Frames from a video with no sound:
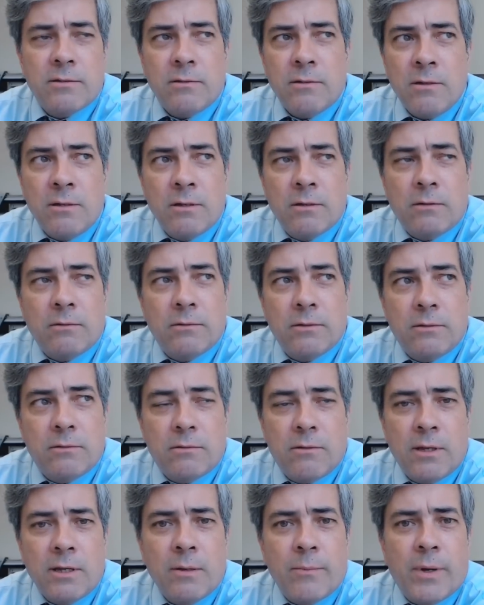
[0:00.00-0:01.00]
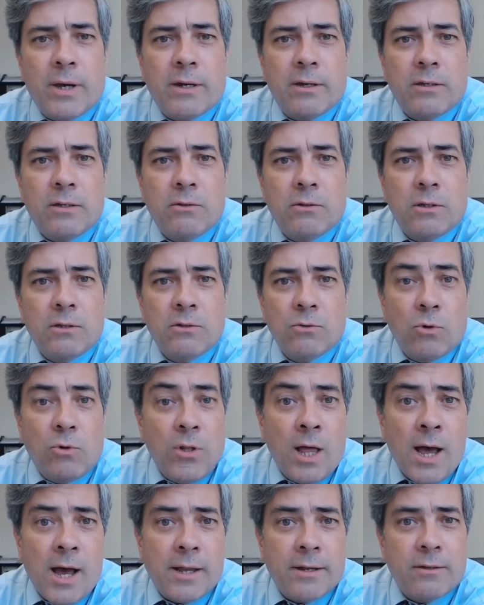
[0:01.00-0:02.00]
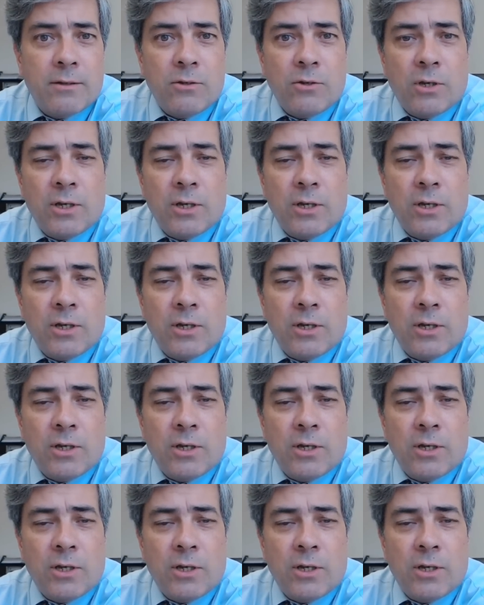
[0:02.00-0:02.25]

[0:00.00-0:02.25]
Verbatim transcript: I said, no, no, think about it. You can do a lot.